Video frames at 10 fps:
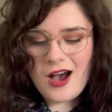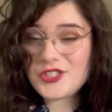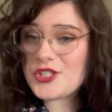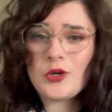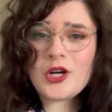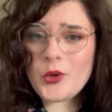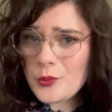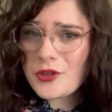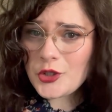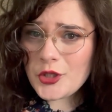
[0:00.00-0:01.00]
So we're going
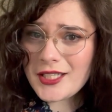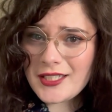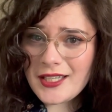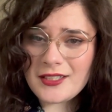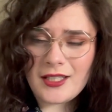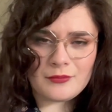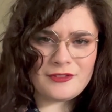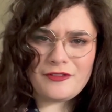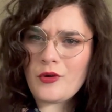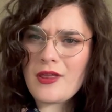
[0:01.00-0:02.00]
with Crooked Kingdom
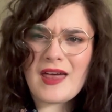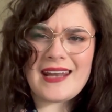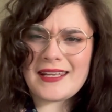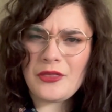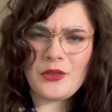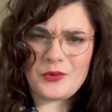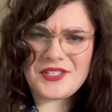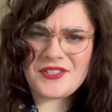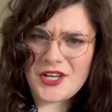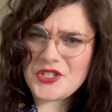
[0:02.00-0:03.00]
for that and the
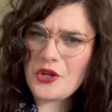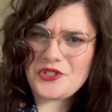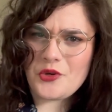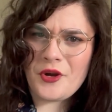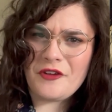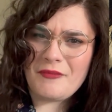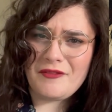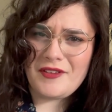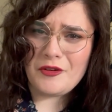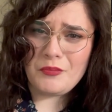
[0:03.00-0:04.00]
reason that it's also one of my
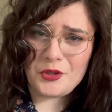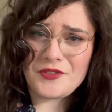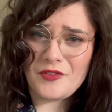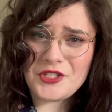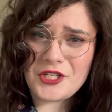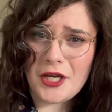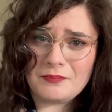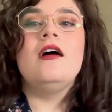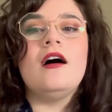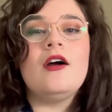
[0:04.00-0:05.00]
favorite books of all
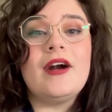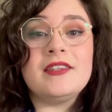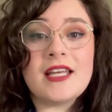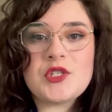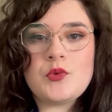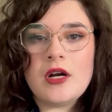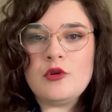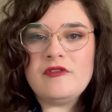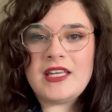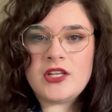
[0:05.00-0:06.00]
time. All right, next we are
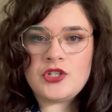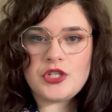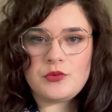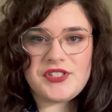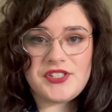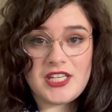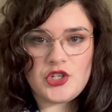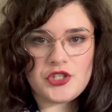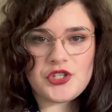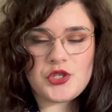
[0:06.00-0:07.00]
moving into Siege
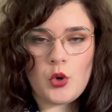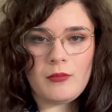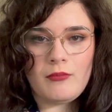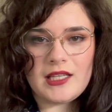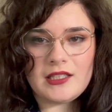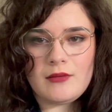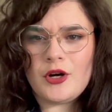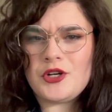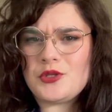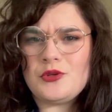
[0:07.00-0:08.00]
and Storm by Leigh
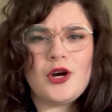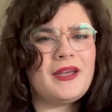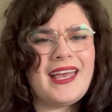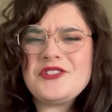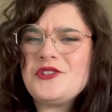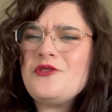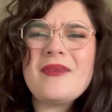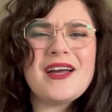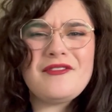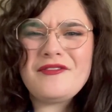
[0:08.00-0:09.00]
Bardugo. Guess who
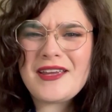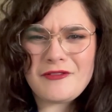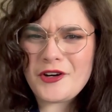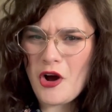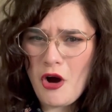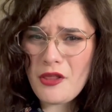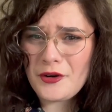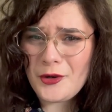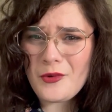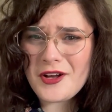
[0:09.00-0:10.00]
my favorite
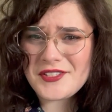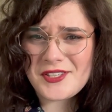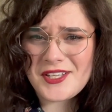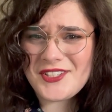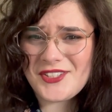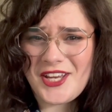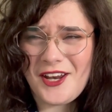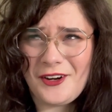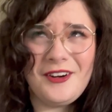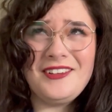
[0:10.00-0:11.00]
author was this
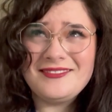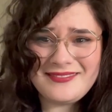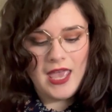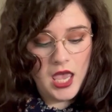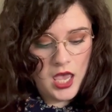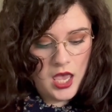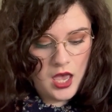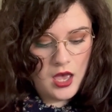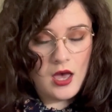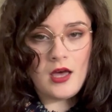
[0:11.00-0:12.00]
year?
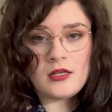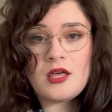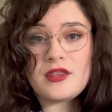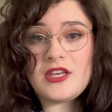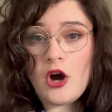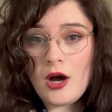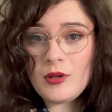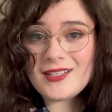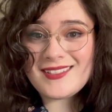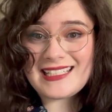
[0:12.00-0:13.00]
And The
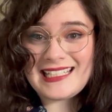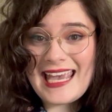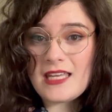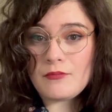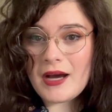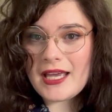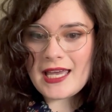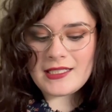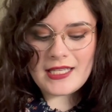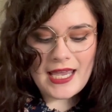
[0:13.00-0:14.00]
Obelisk Gate by
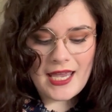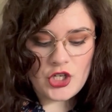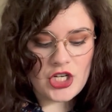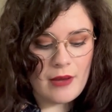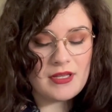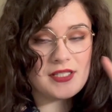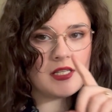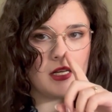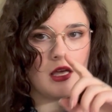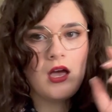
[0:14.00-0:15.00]
N.K.
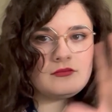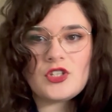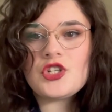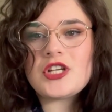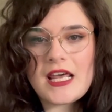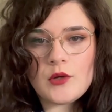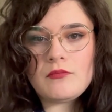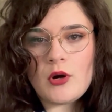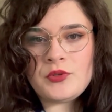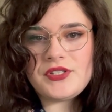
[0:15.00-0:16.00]
Jemisin. The Shadow
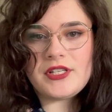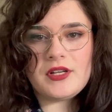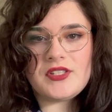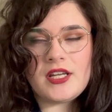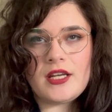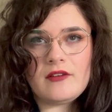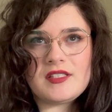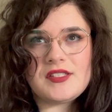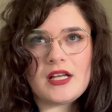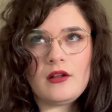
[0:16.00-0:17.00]
and Bone series in and of
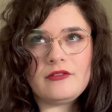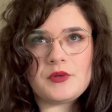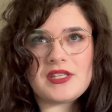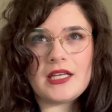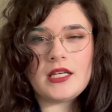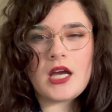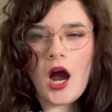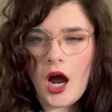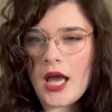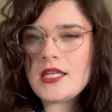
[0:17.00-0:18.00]
itself was like
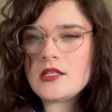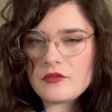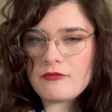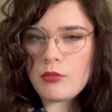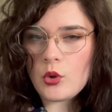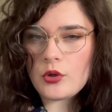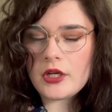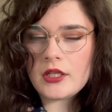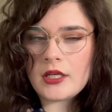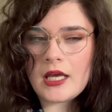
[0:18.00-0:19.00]
kind of
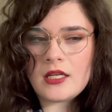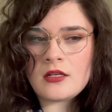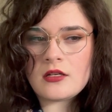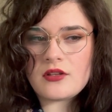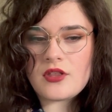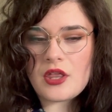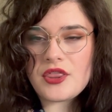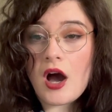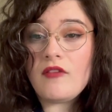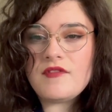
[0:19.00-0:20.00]
boring, and
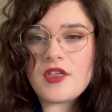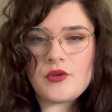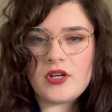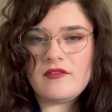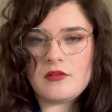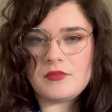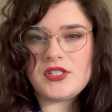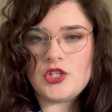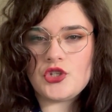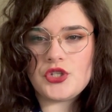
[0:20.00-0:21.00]
of the three of them,
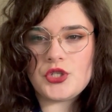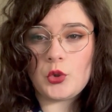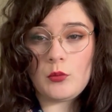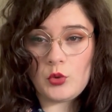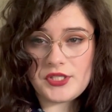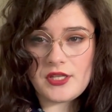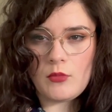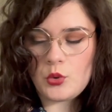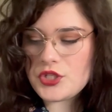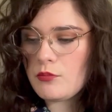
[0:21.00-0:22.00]
Siege and Storm was the
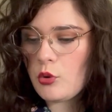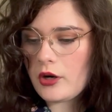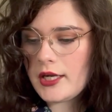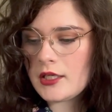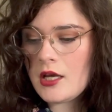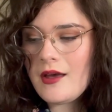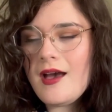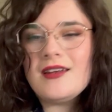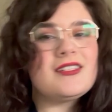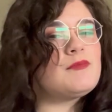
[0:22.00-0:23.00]
most boring,
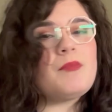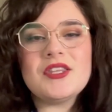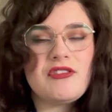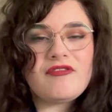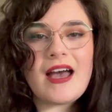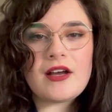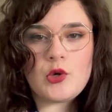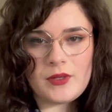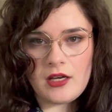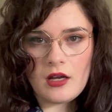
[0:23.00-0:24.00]
despite the fact that
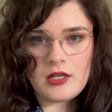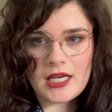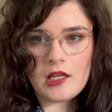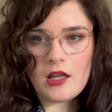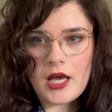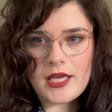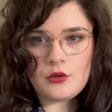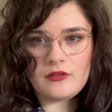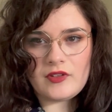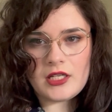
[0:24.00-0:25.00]
we got Nikolai
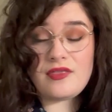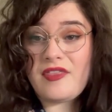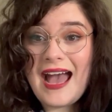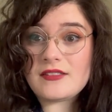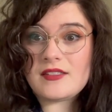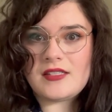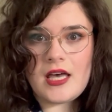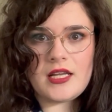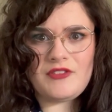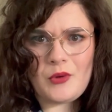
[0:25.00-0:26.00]
out of it. That
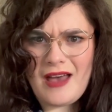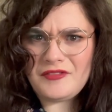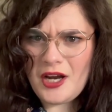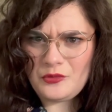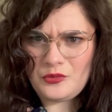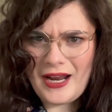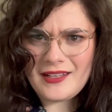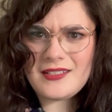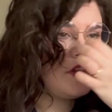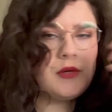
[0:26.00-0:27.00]
said, if you have not
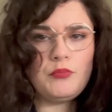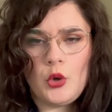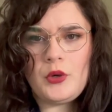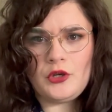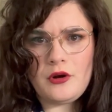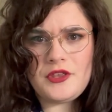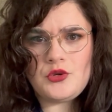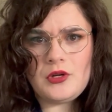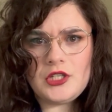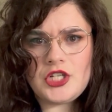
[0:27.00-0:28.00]
read The Broken Earth
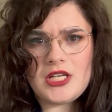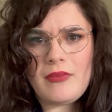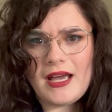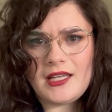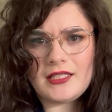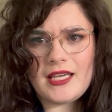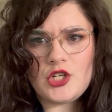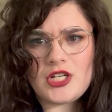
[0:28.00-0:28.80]
trilogy by N.K.